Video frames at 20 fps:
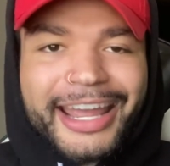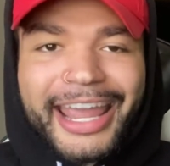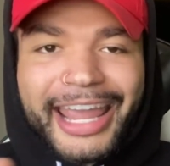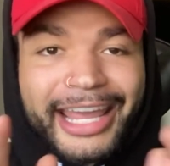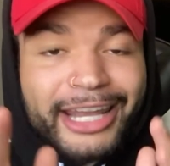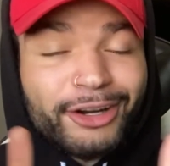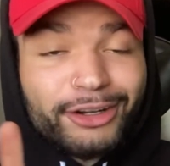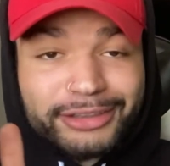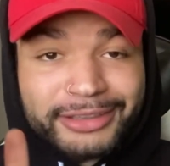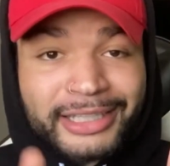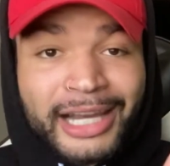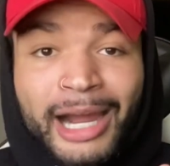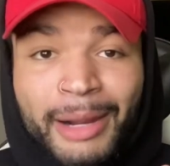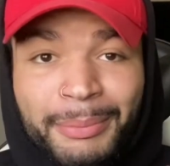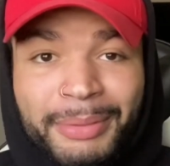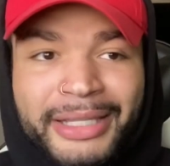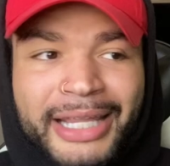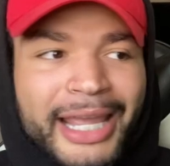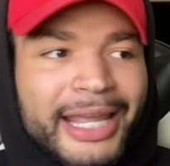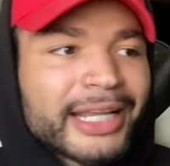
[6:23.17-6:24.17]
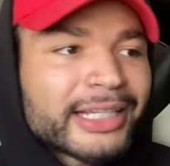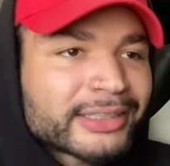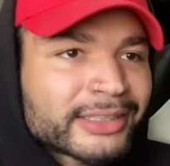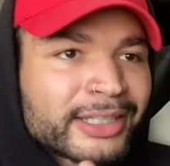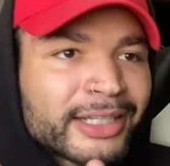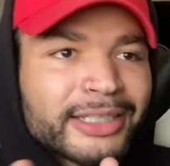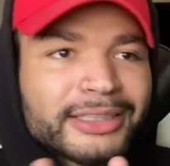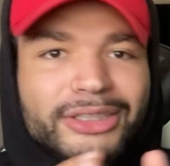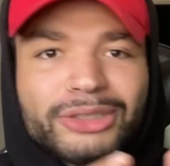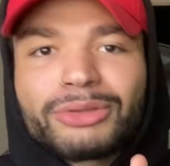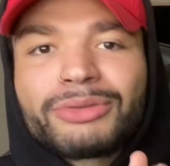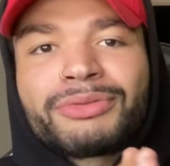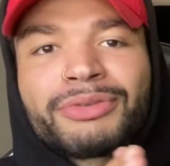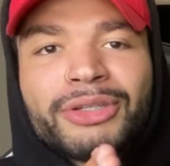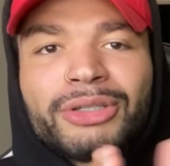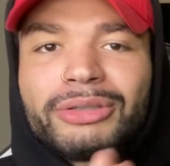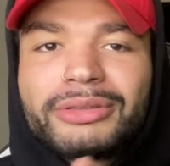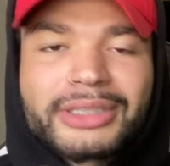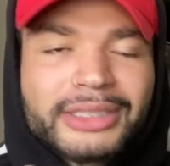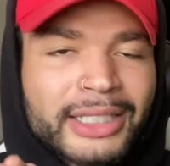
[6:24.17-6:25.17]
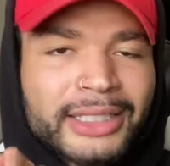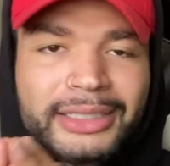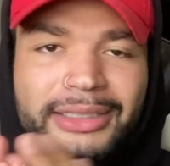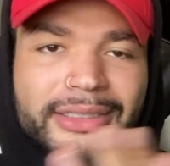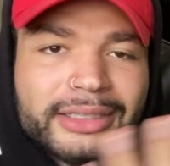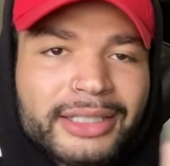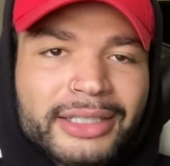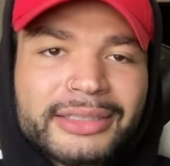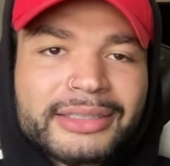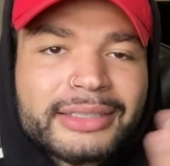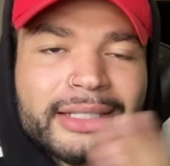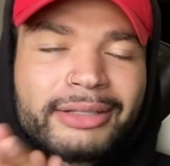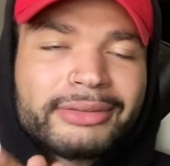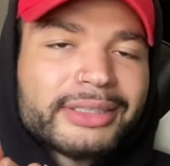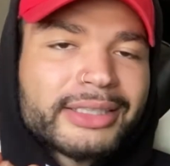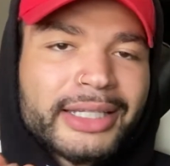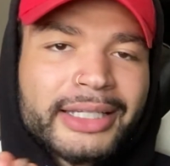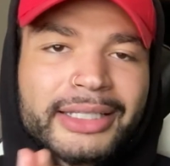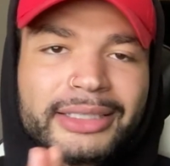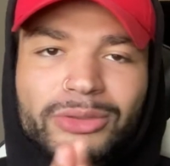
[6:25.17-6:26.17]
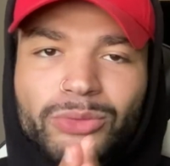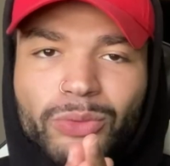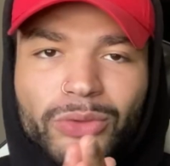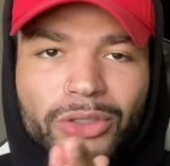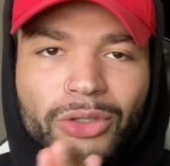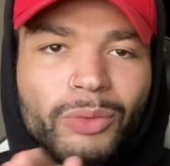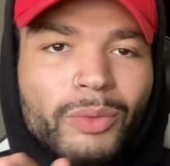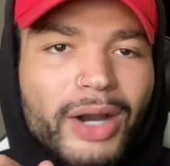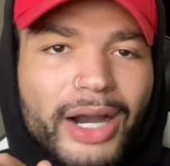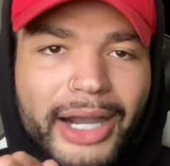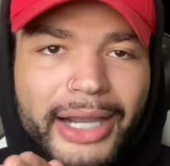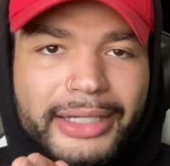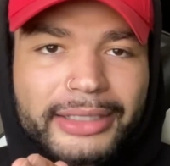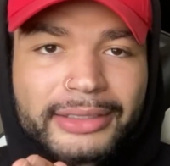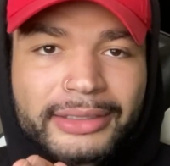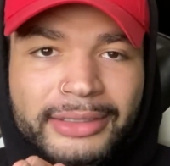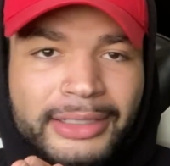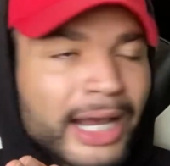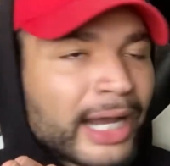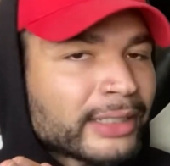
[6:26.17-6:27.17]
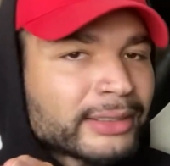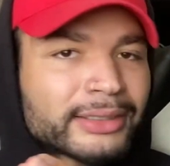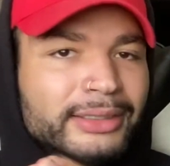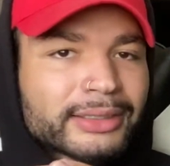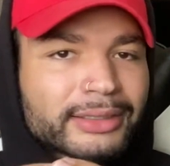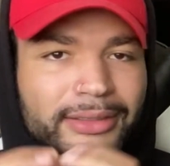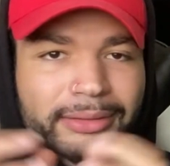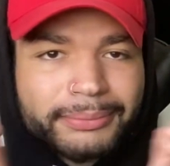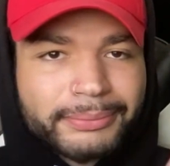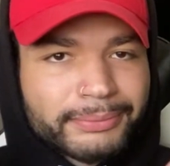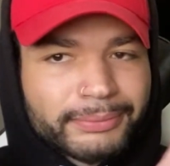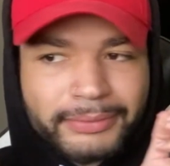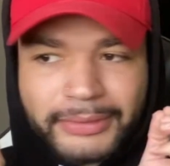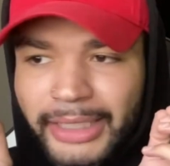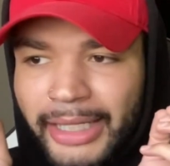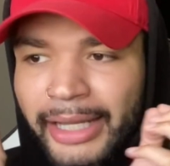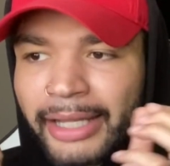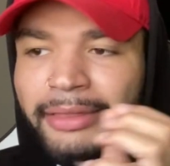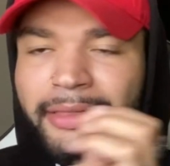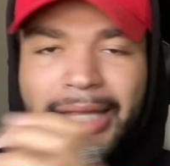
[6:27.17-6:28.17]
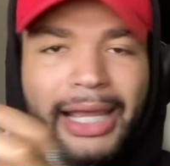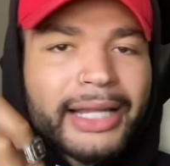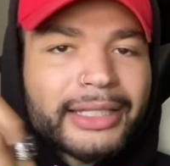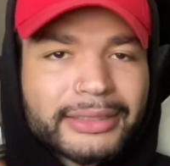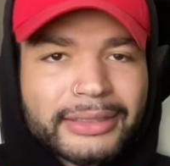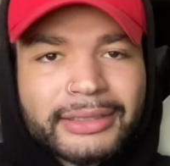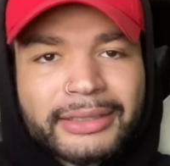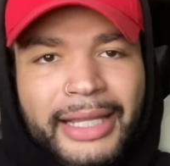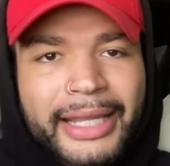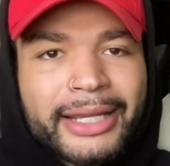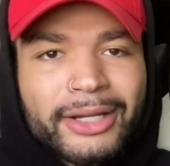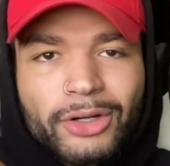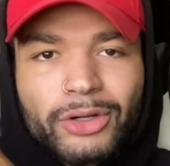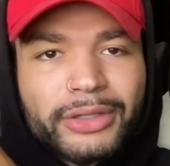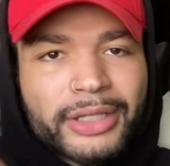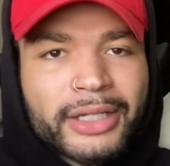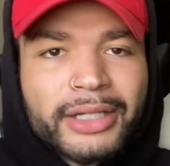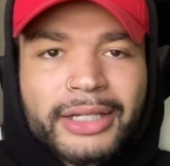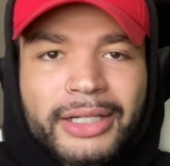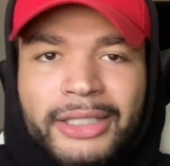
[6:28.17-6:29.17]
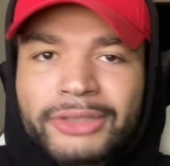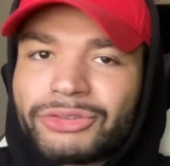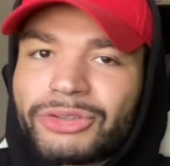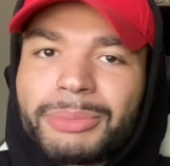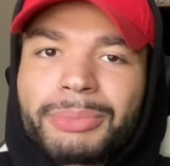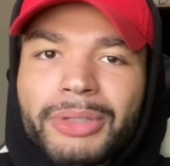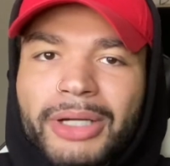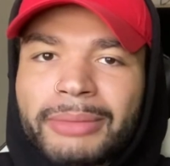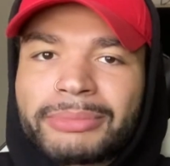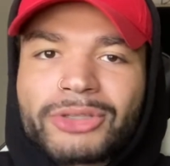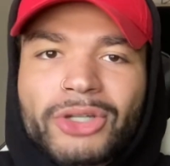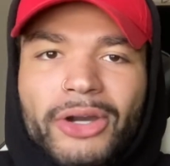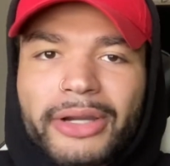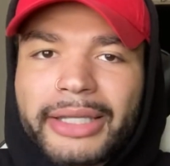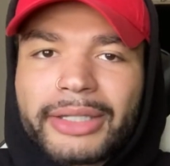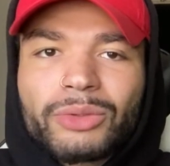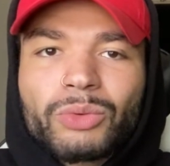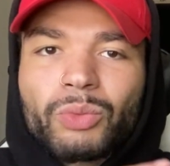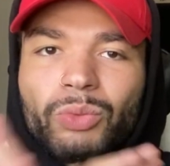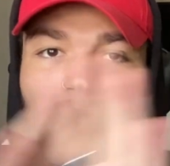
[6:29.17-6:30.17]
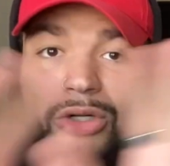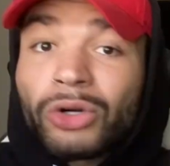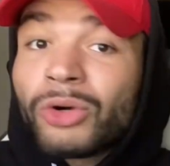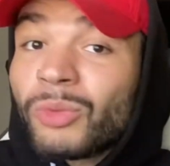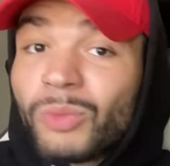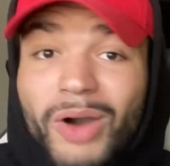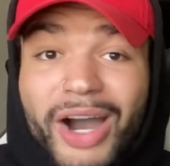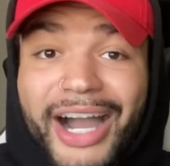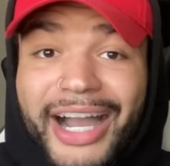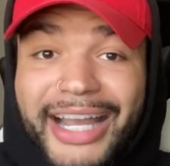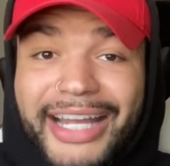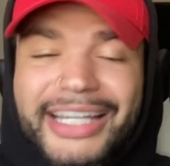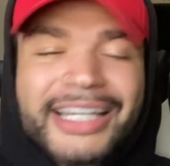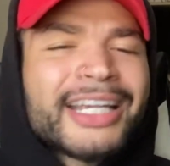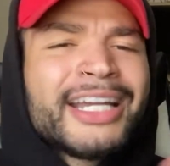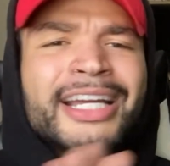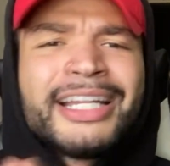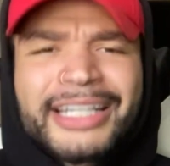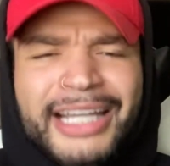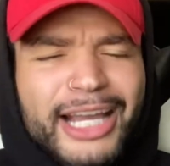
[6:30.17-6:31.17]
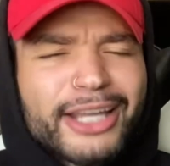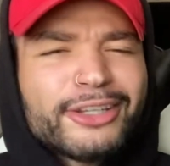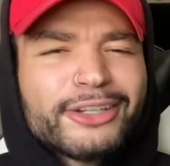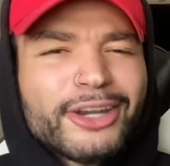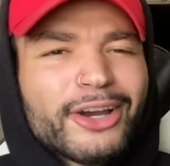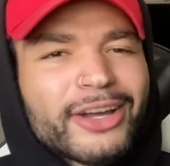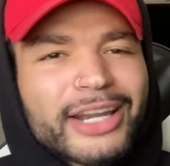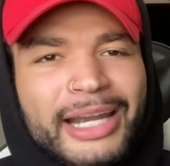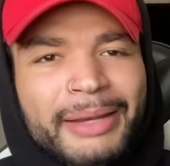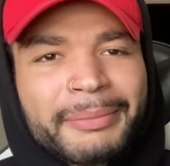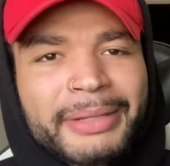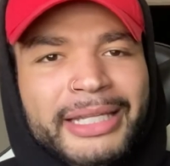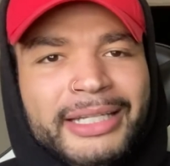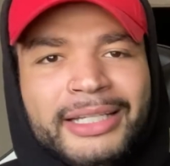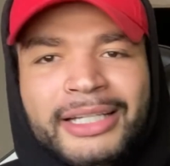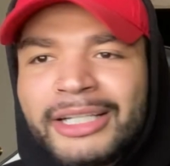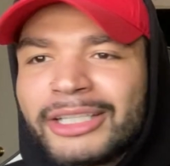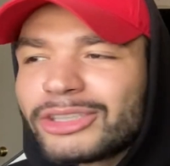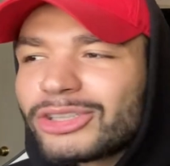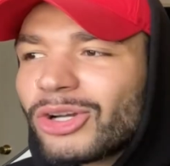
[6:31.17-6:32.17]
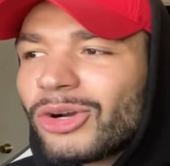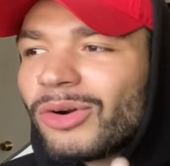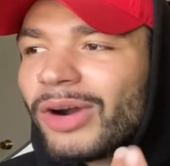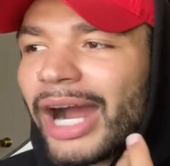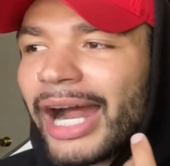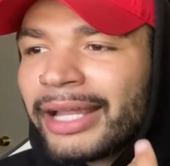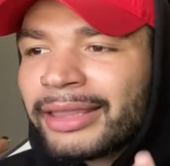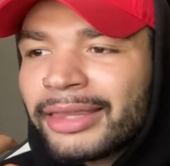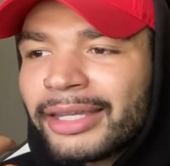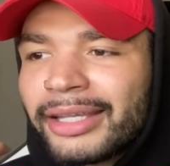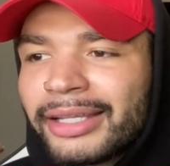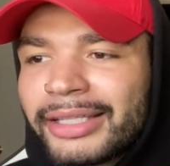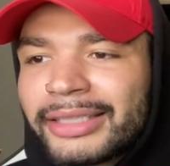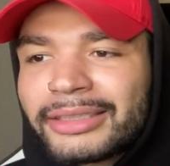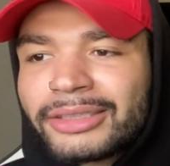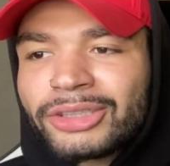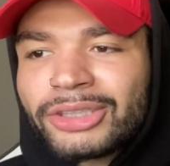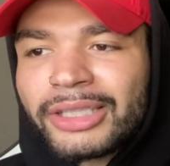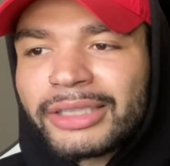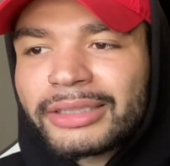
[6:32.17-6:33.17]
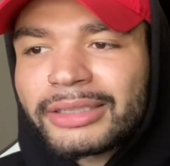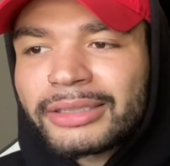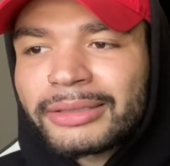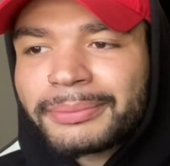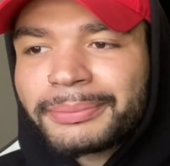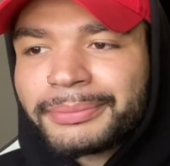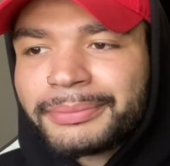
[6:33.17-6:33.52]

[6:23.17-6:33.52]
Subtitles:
And on top of that, it's going to do views and it's going to sell tickets worldwide. Not just in that state or their country, but I'm talking worldwide. Now, you know what I mean? So I think it's just,